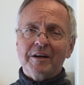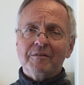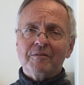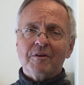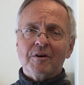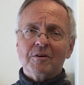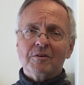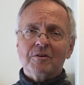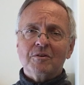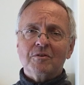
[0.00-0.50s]
out
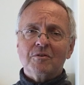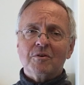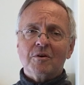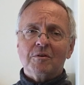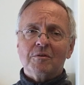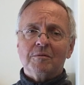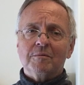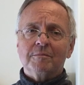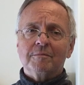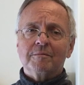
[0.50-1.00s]
of our
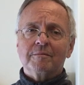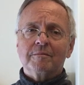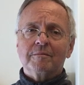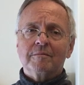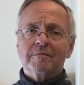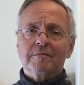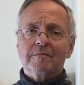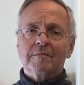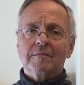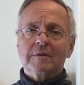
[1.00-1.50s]
control.
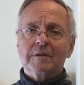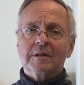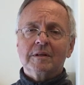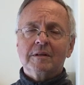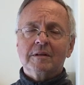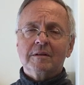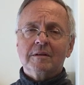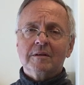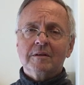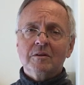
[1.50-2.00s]

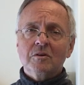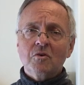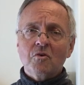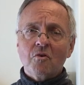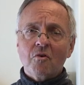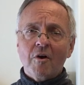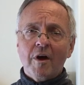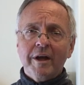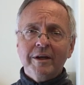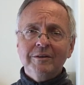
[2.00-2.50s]

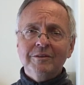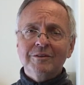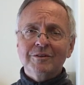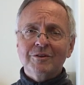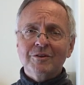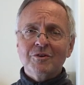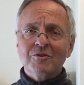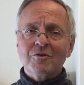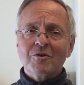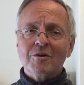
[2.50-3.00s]
Trying to
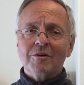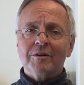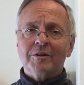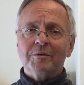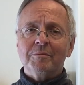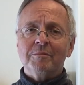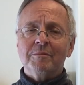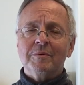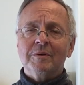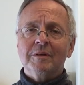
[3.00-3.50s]
control
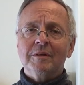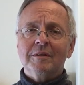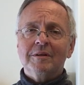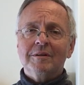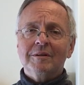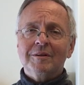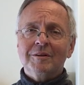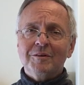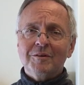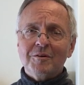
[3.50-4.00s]
them
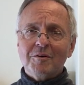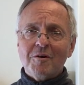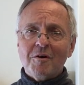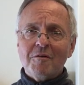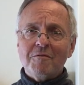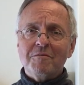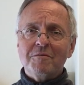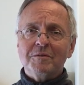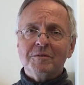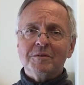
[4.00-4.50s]

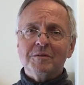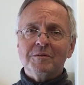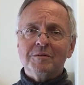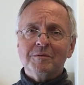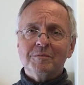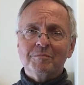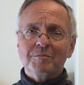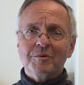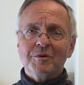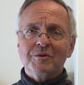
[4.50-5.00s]
often
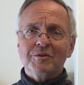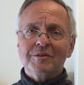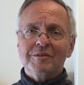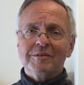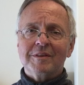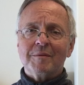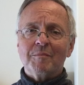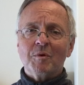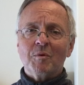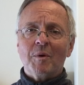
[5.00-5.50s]

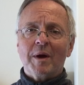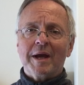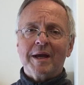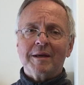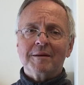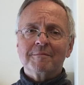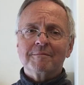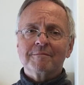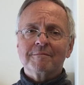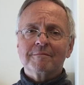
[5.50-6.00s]
pushes them
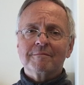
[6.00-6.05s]
away.